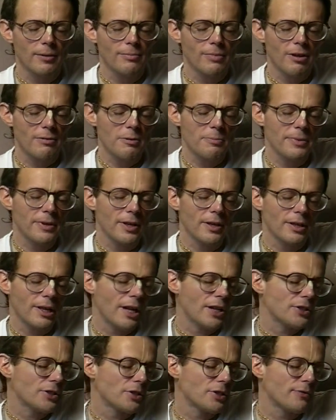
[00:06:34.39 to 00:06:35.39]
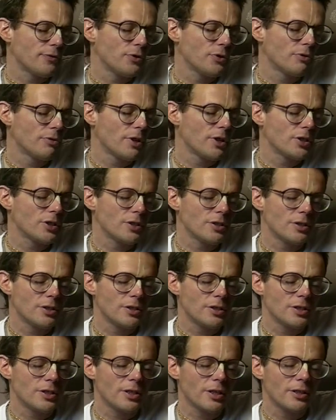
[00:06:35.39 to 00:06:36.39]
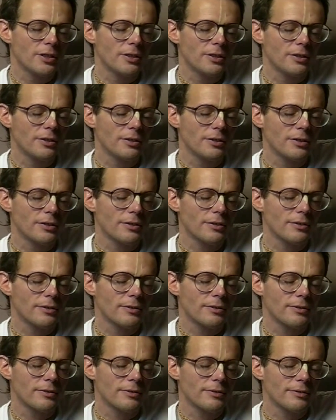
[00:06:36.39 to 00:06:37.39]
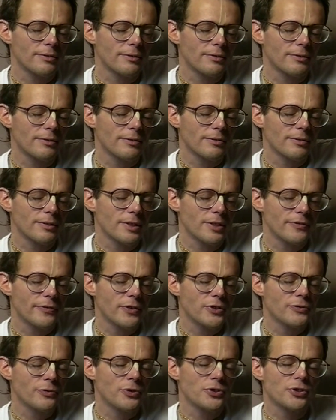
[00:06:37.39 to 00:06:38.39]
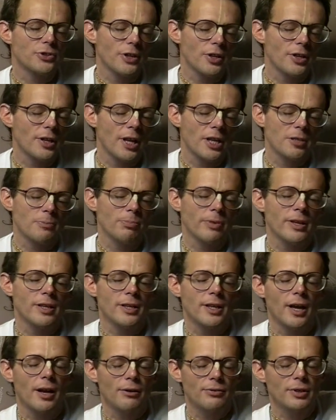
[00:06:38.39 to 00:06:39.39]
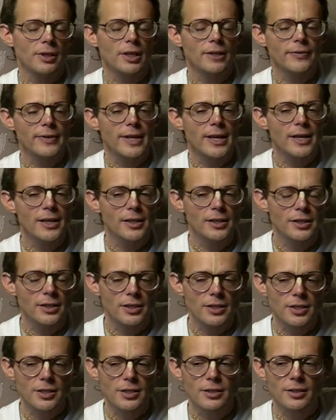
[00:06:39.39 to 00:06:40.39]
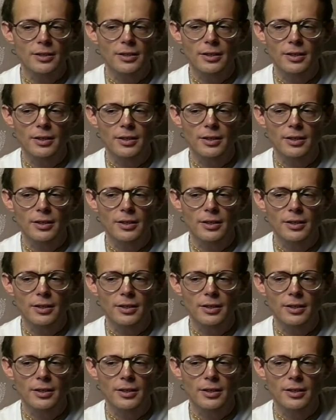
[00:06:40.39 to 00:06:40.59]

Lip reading: Prabhupada asked us a few questions. He said, he first of all started explaining how the living entities,